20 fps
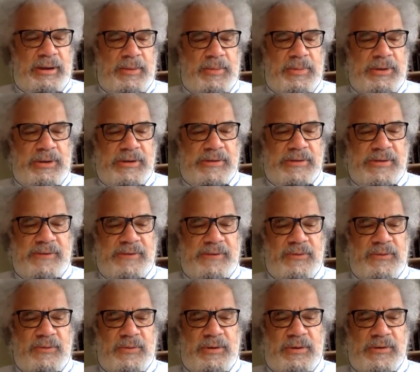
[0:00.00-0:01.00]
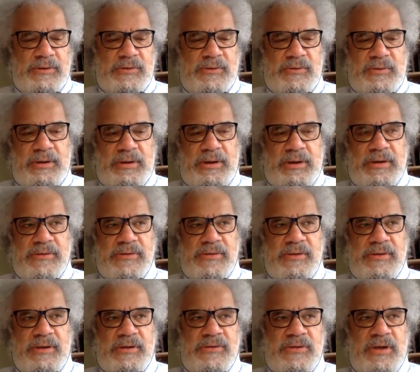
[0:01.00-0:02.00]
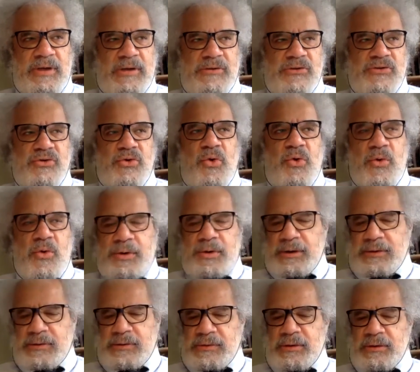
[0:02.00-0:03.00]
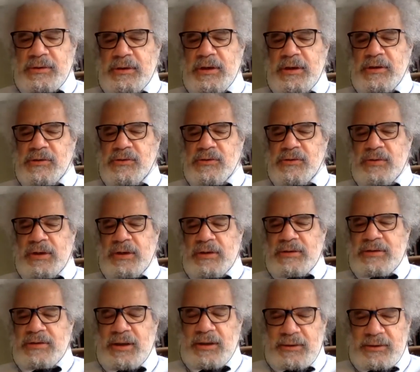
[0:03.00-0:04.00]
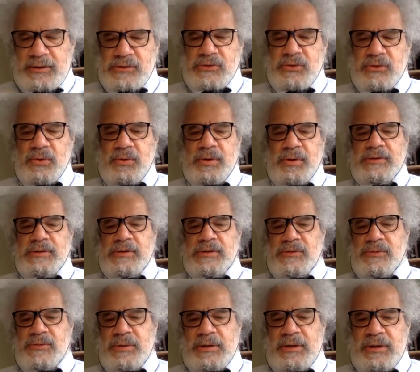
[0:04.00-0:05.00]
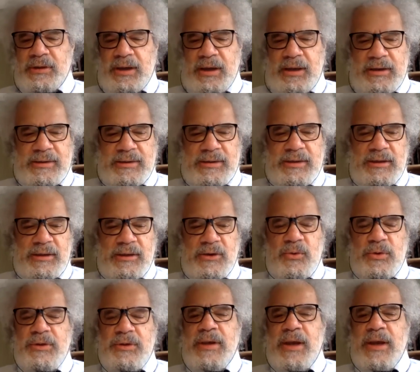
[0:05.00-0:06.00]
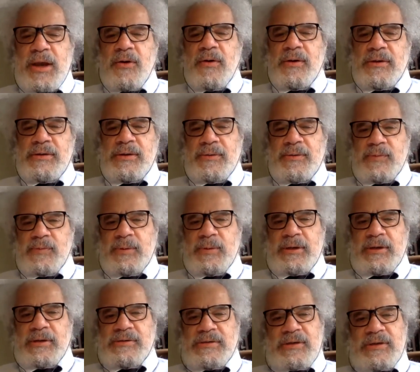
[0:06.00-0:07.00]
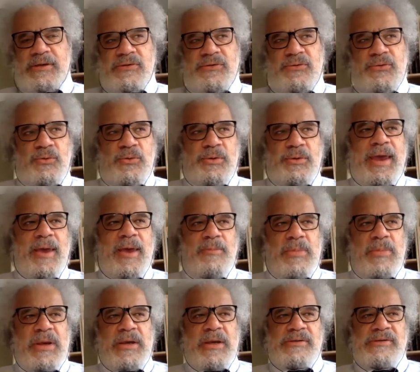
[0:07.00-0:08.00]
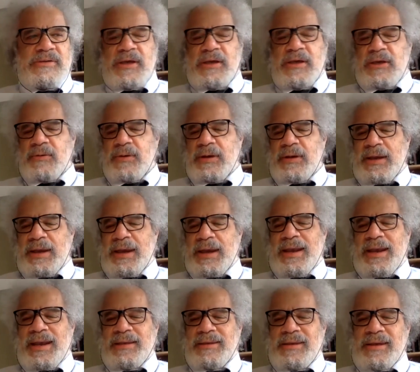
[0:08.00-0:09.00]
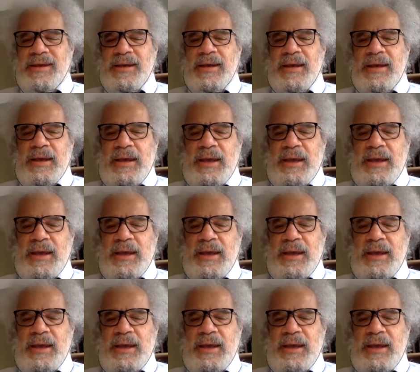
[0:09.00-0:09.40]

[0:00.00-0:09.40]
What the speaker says: because I view history as stories, and history and telling stories is really kind of dealing with narratives, because it is through that means that you can get at the,